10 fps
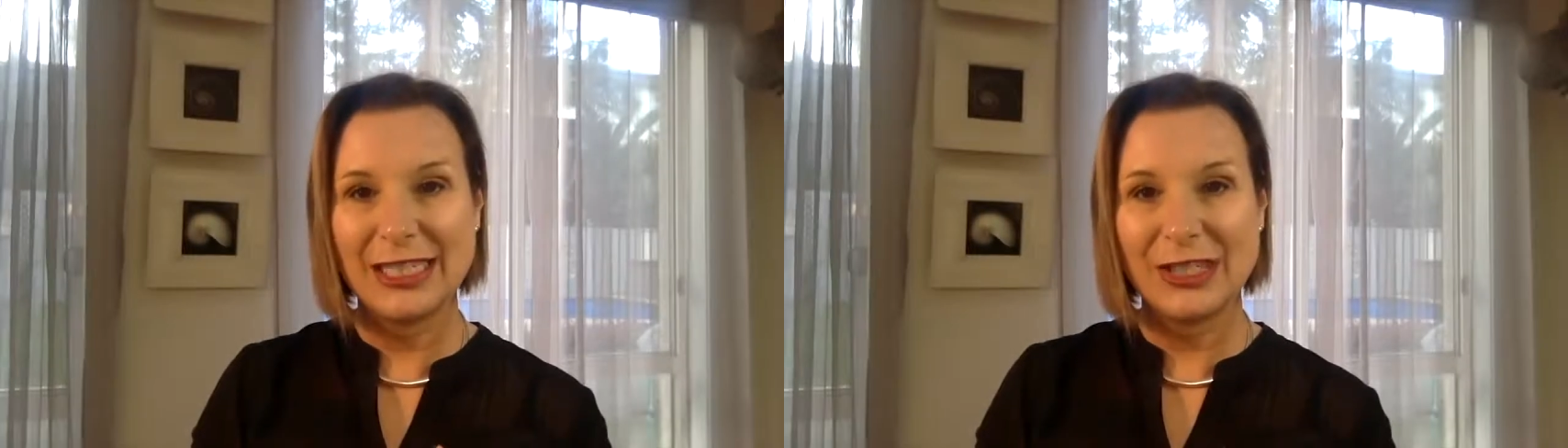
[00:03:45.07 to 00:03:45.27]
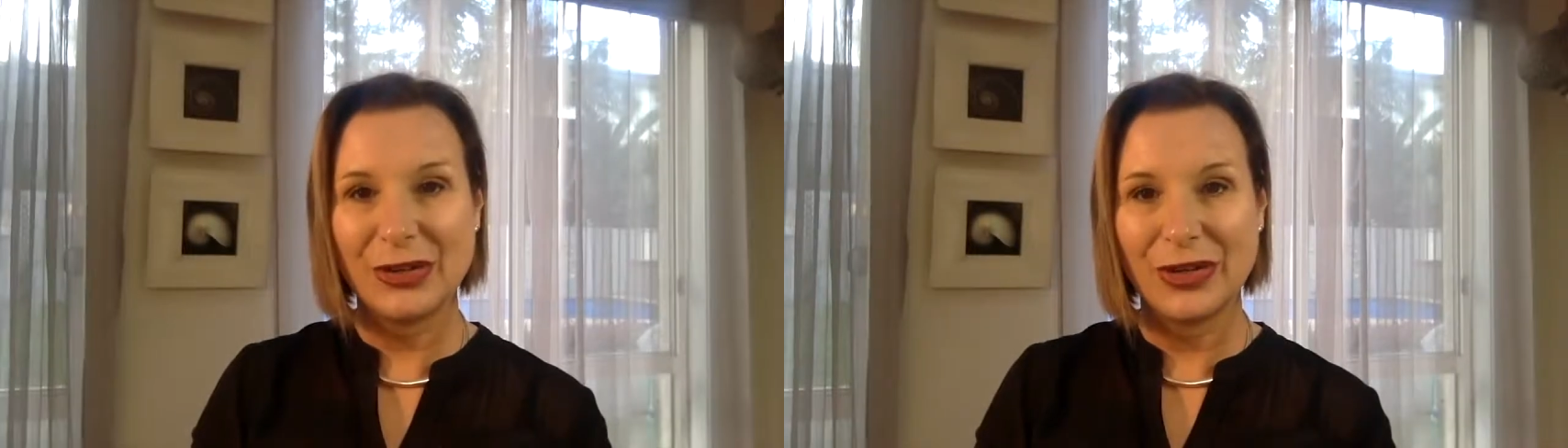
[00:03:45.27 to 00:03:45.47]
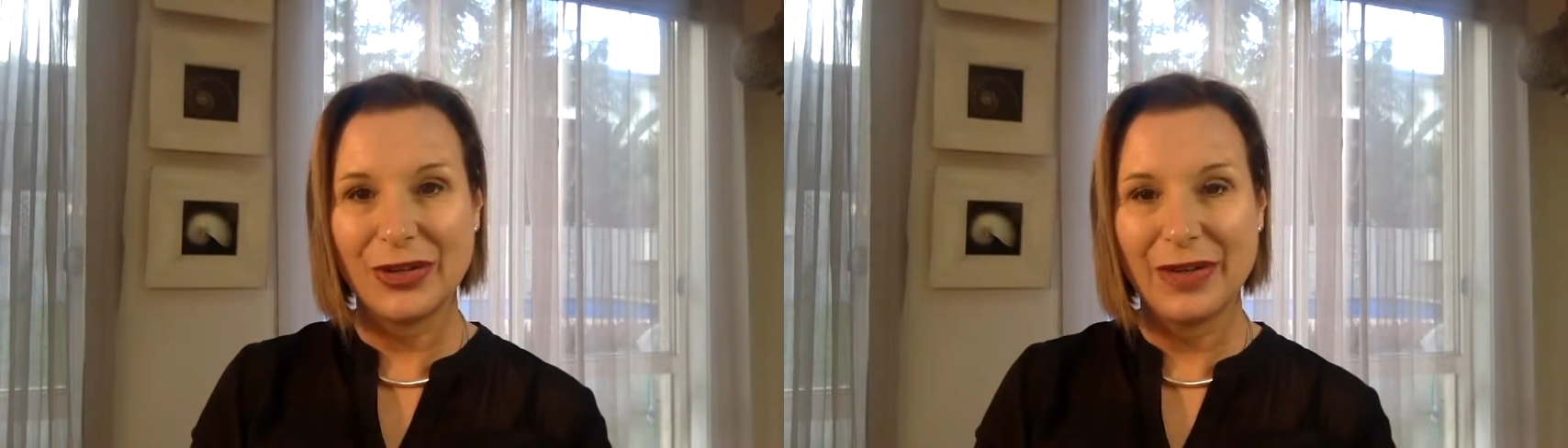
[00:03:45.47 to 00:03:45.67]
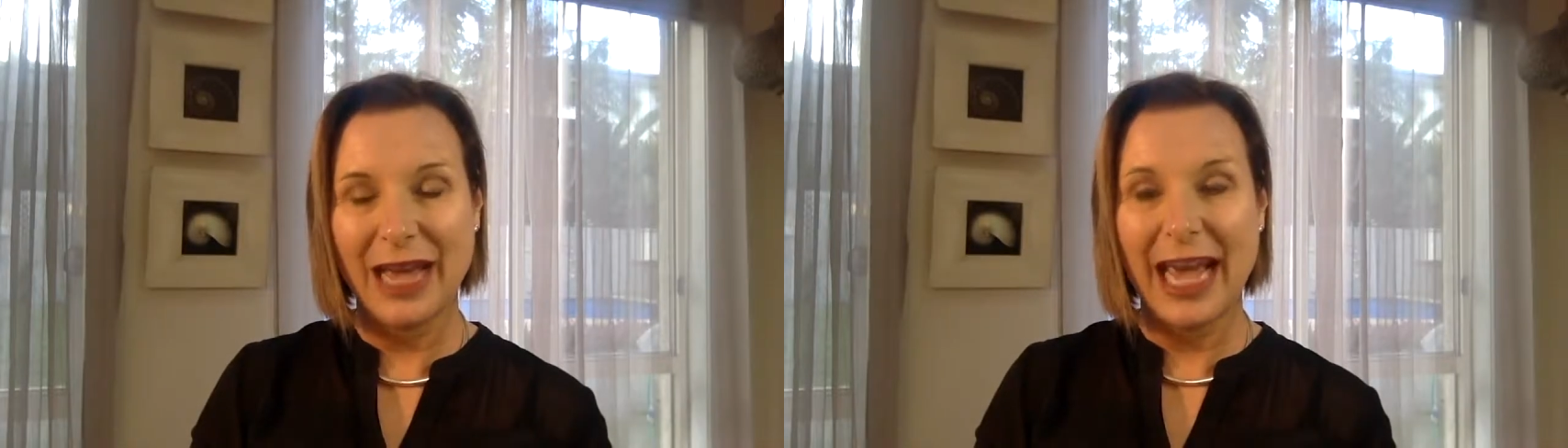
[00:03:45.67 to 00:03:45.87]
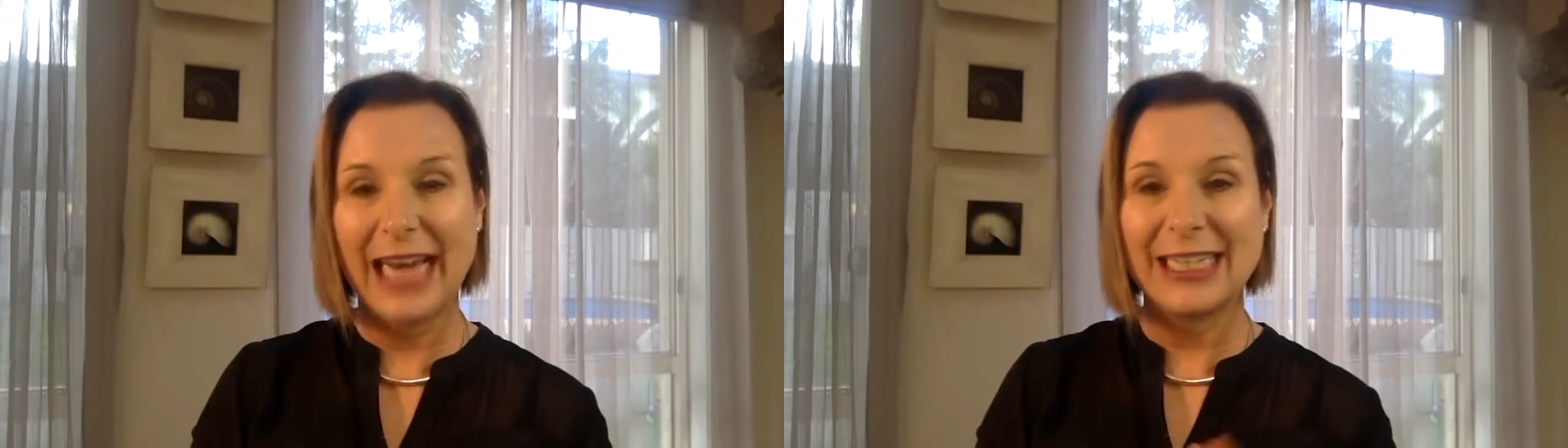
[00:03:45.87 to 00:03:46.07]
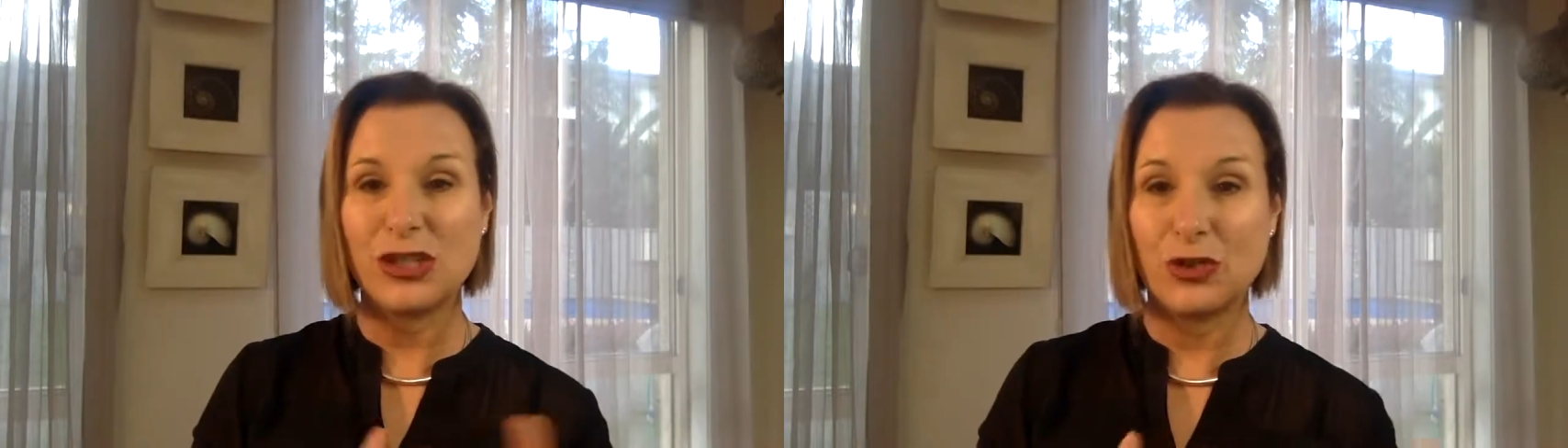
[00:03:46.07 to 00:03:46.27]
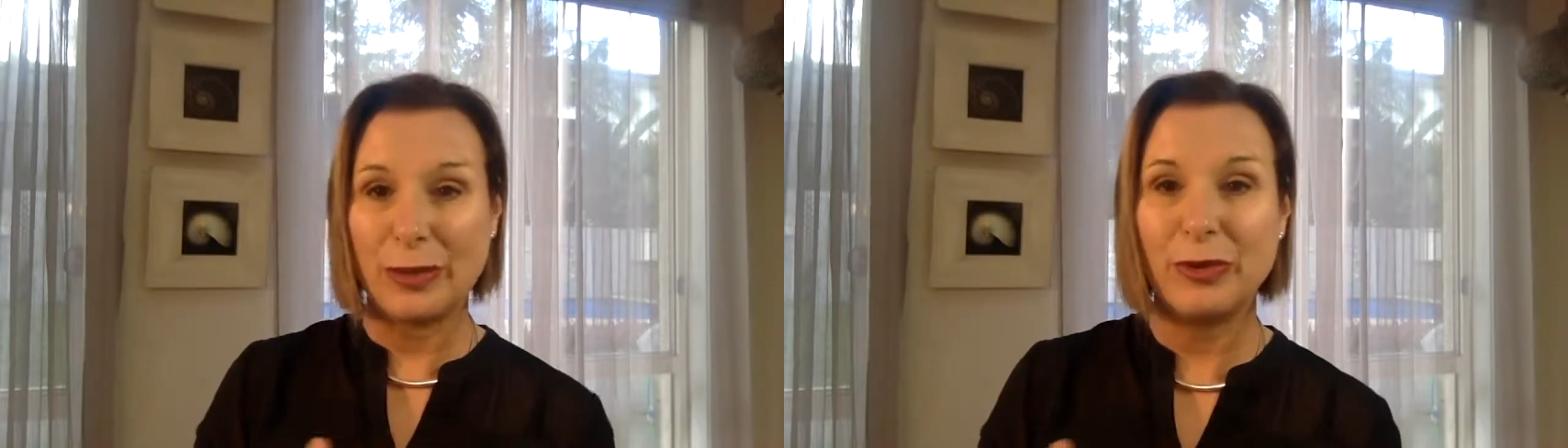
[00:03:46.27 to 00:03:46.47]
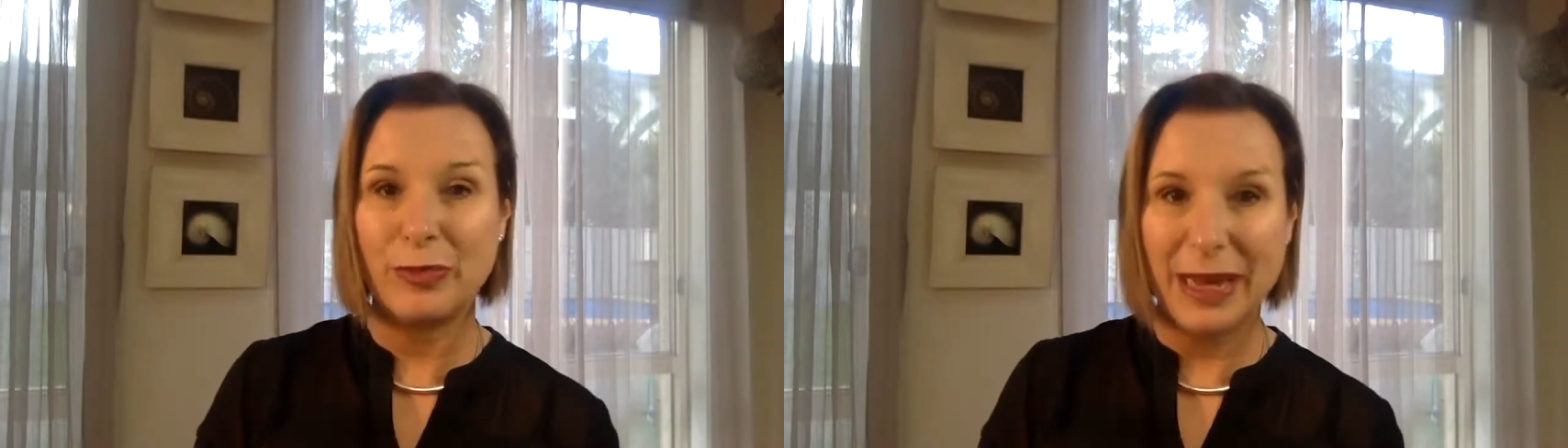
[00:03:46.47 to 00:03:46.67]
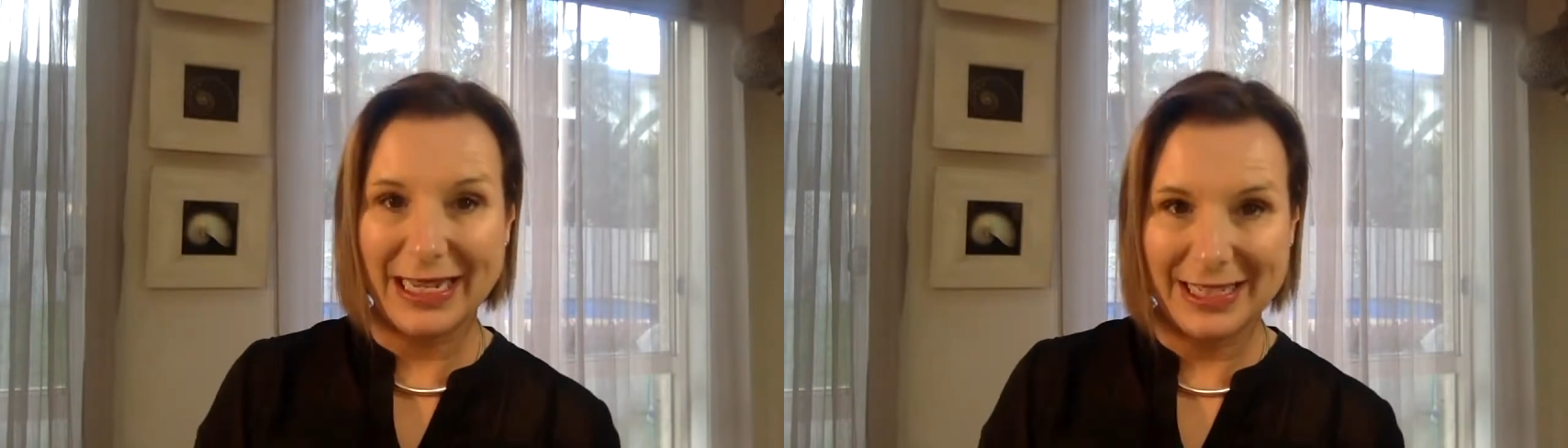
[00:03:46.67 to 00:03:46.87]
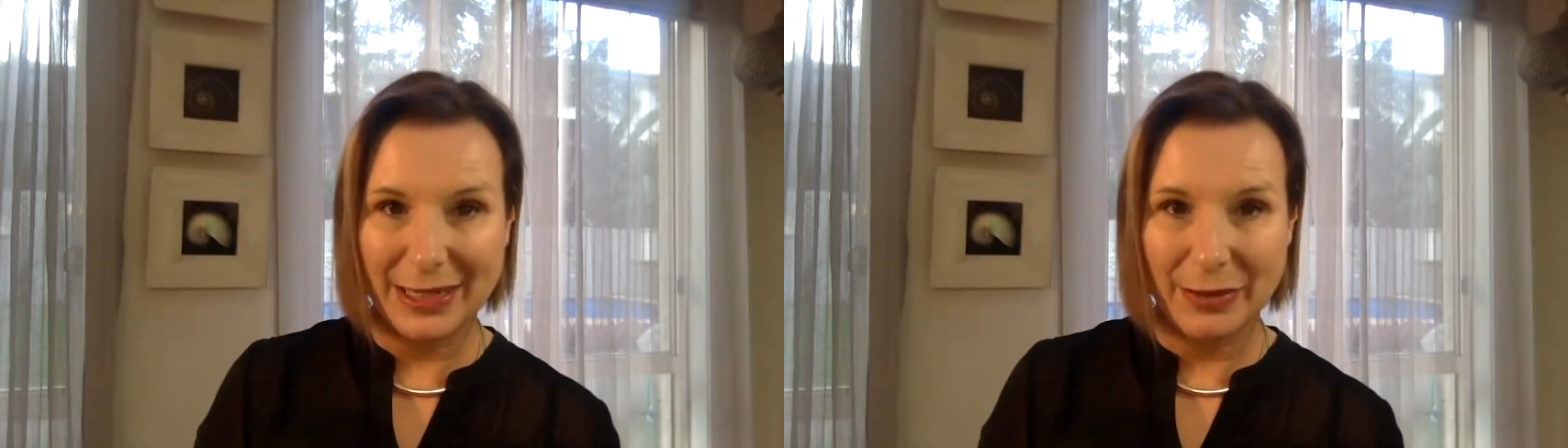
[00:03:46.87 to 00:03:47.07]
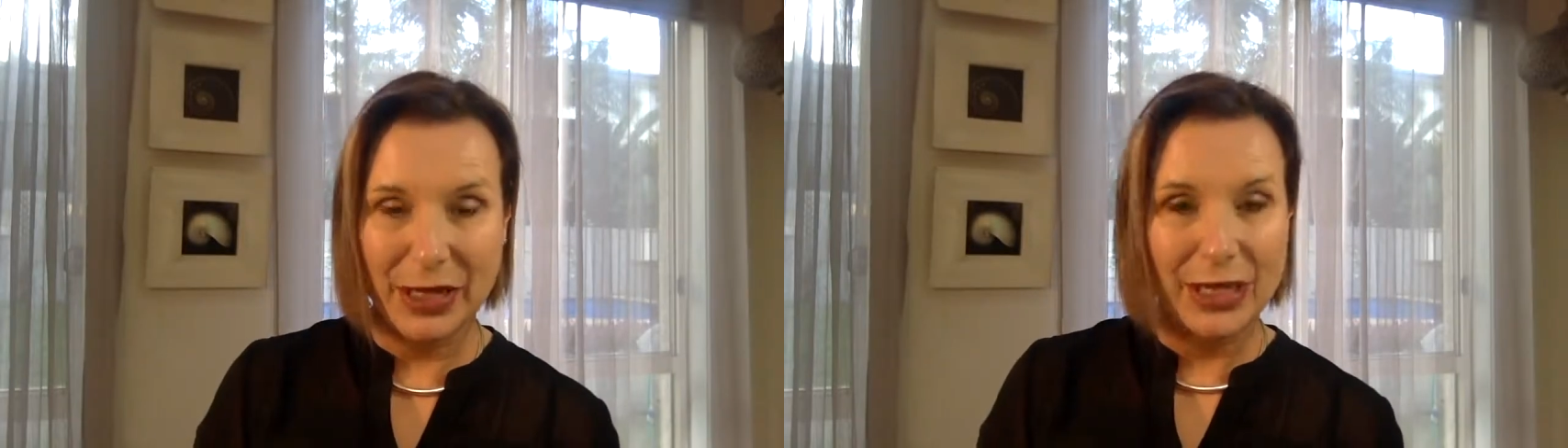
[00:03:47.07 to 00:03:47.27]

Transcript: soil and it's triple backed up,